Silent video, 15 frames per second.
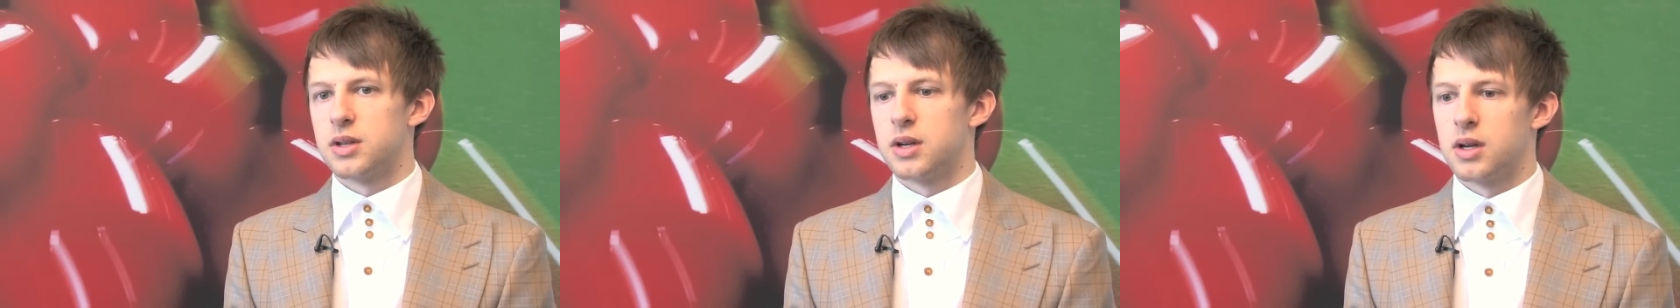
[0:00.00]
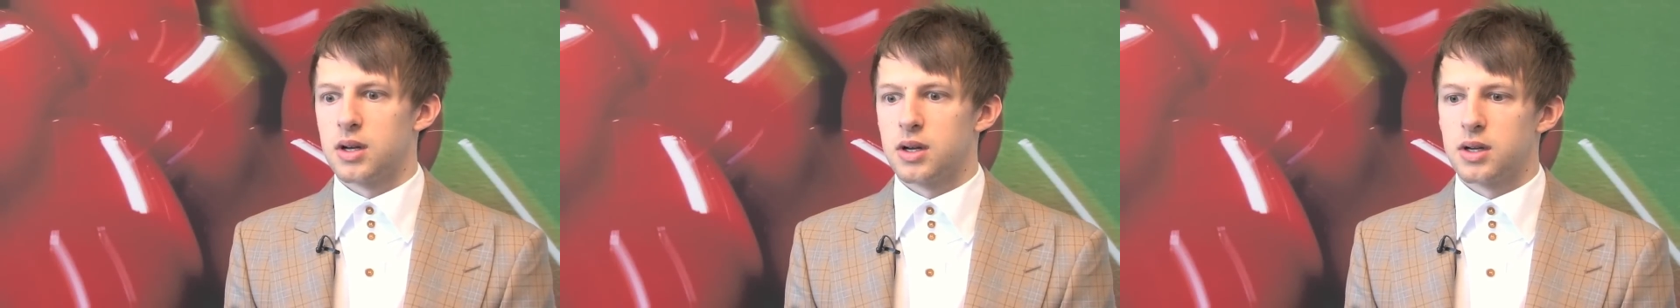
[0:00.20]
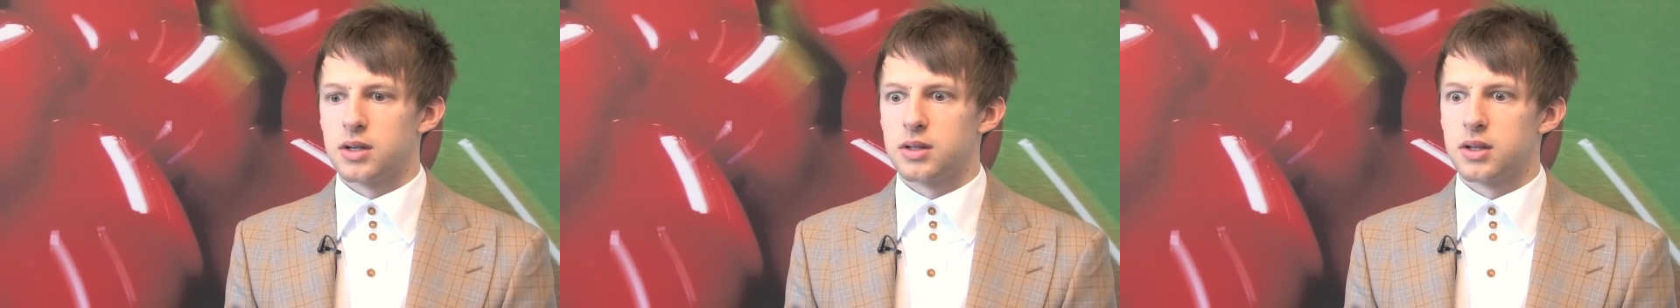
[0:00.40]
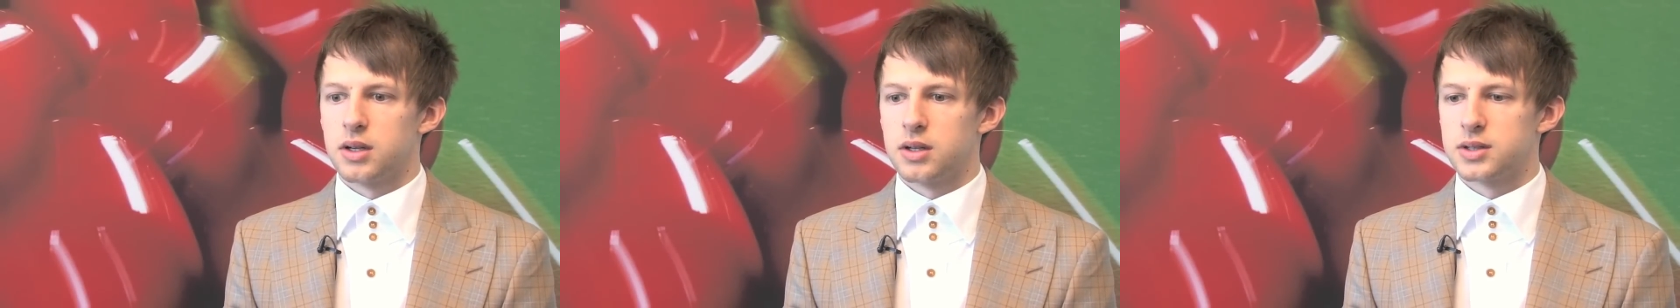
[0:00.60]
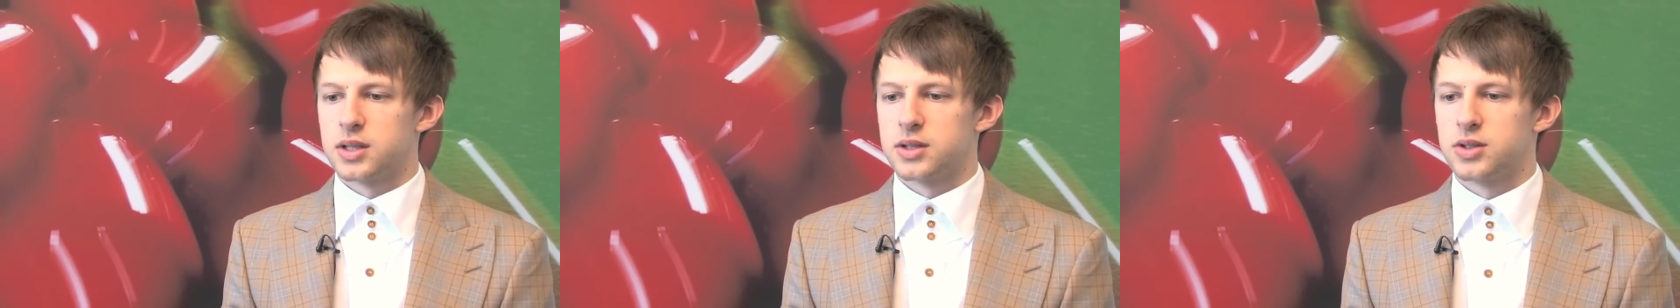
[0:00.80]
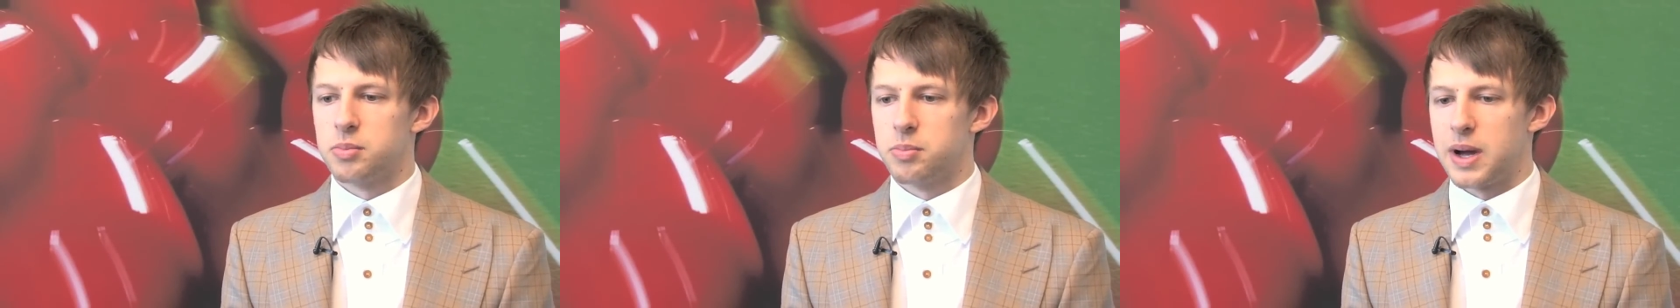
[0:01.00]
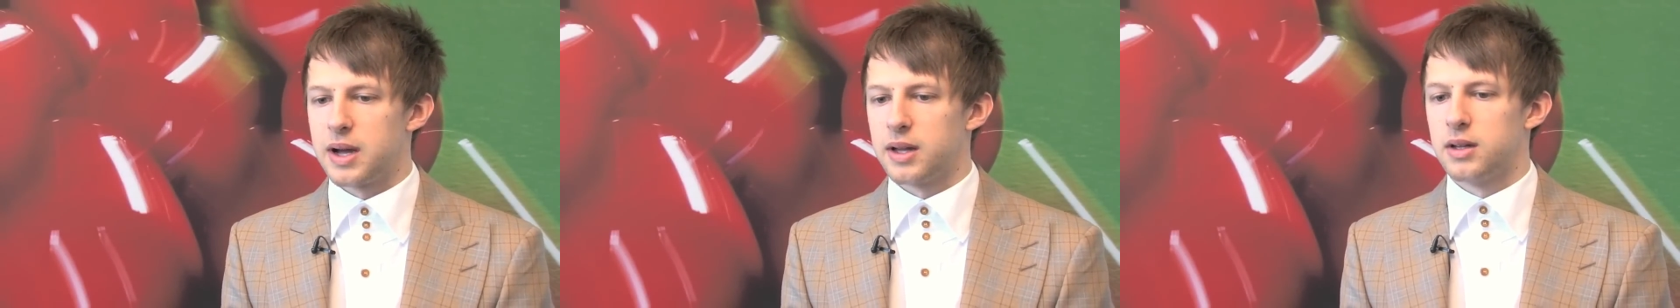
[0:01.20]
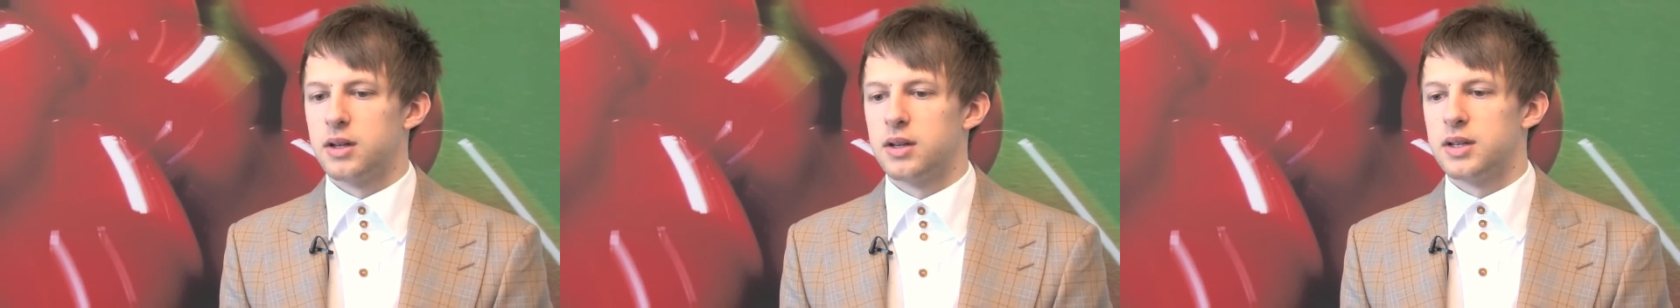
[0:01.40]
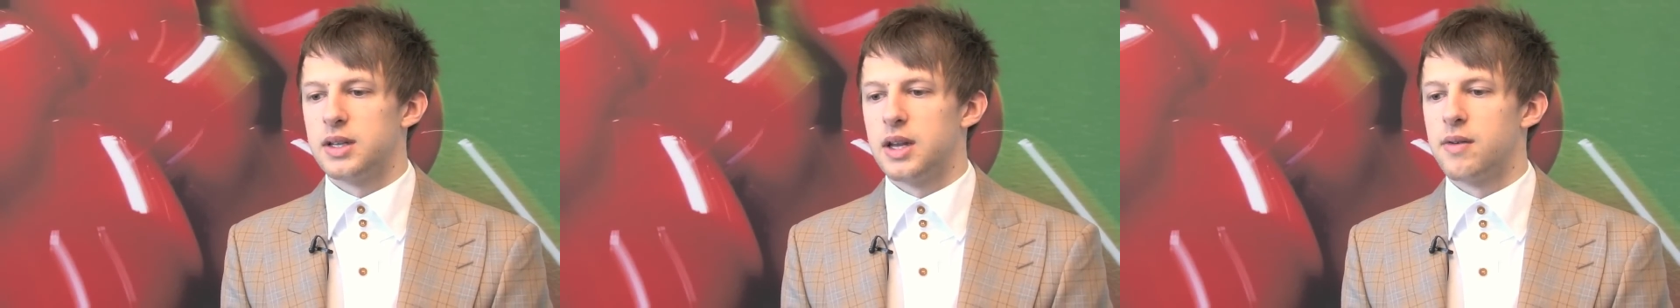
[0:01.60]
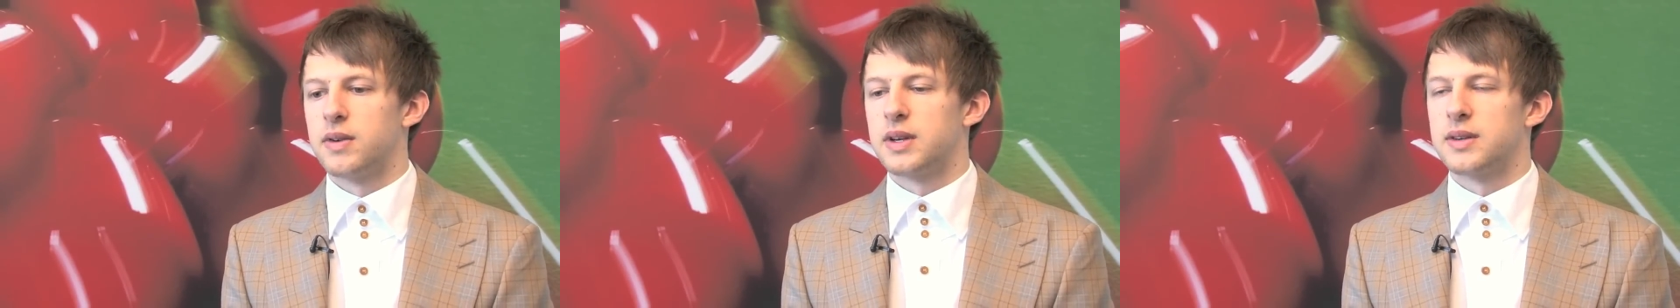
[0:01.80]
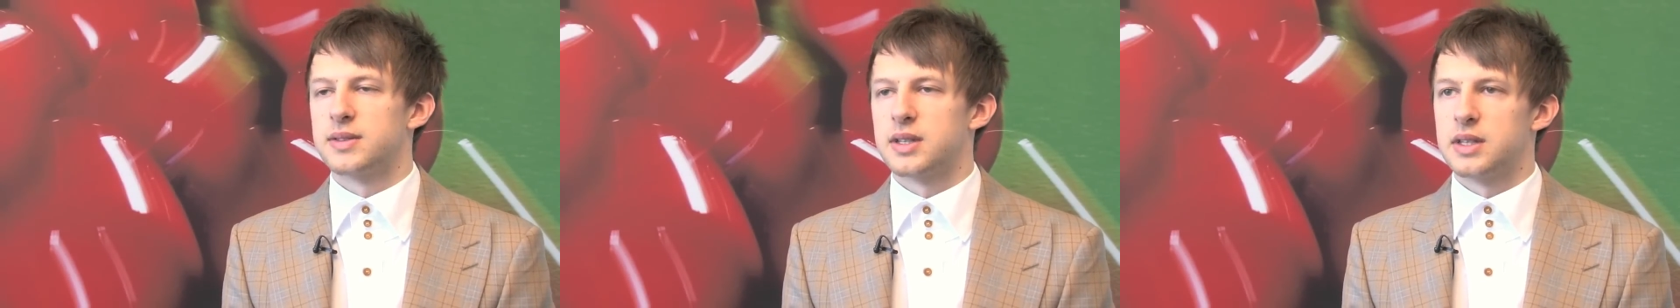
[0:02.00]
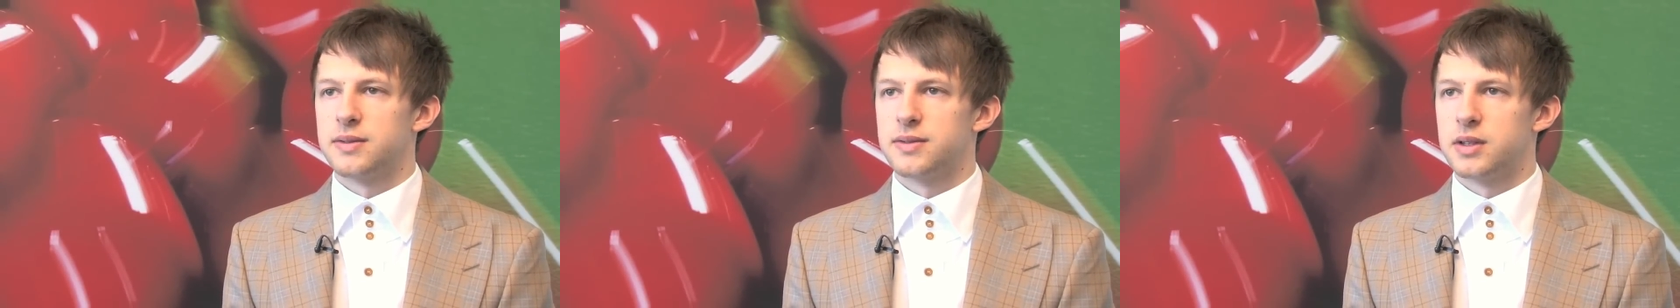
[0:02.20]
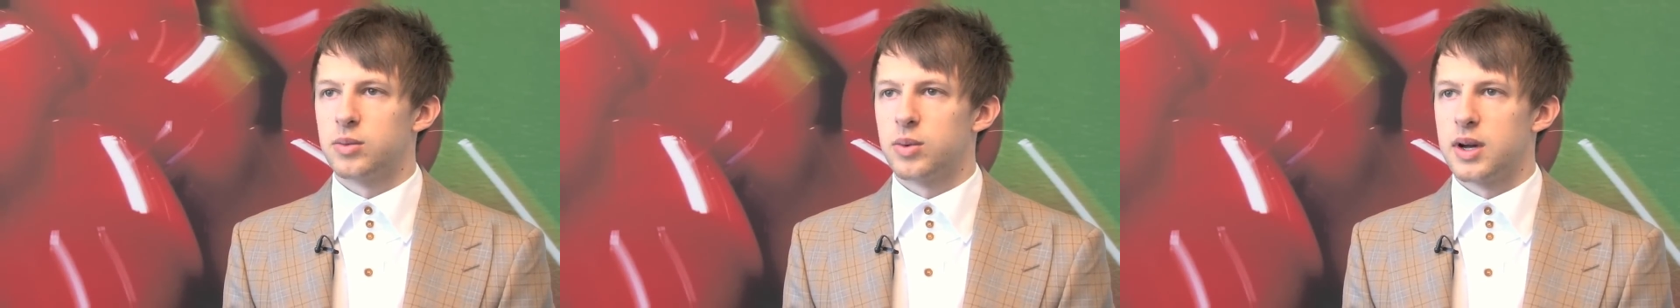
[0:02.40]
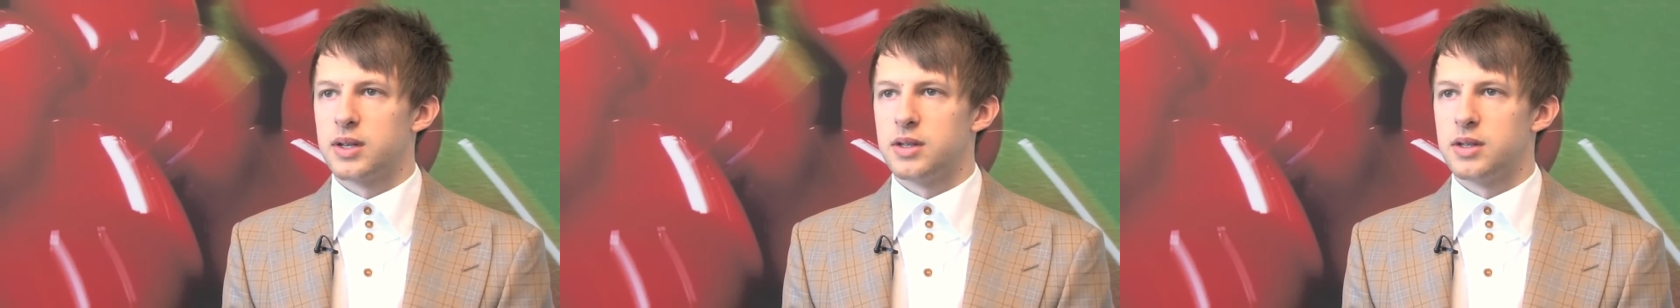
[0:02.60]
like such a battler, he never gives anything away,